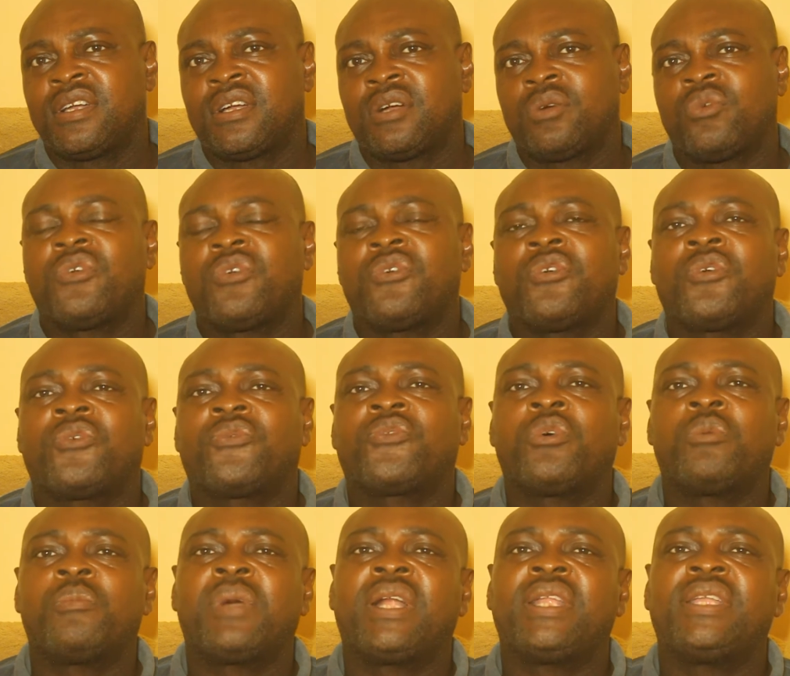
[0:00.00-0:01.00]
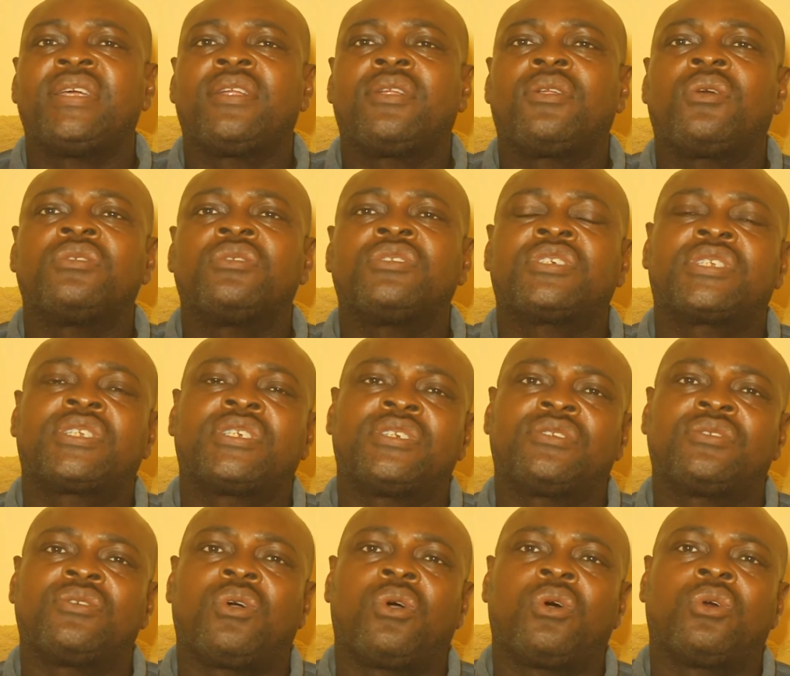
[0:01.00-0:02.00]
we formally launched it
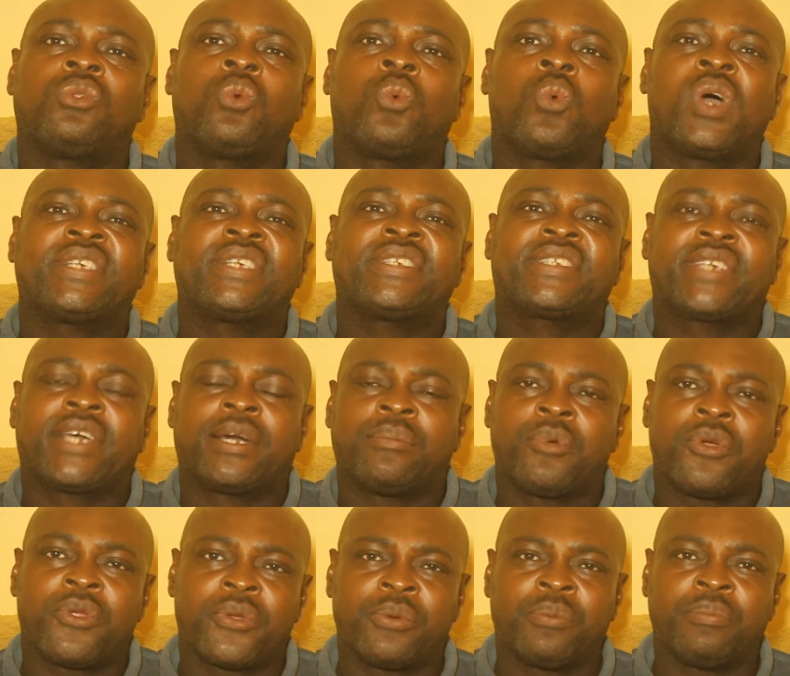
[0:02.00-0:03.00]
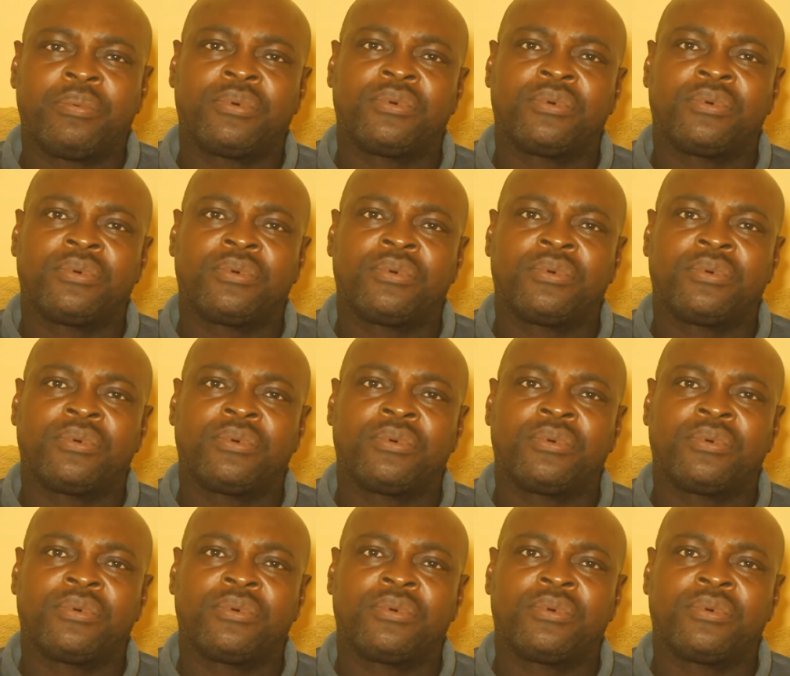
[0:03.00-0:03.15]
on WhatsApp group.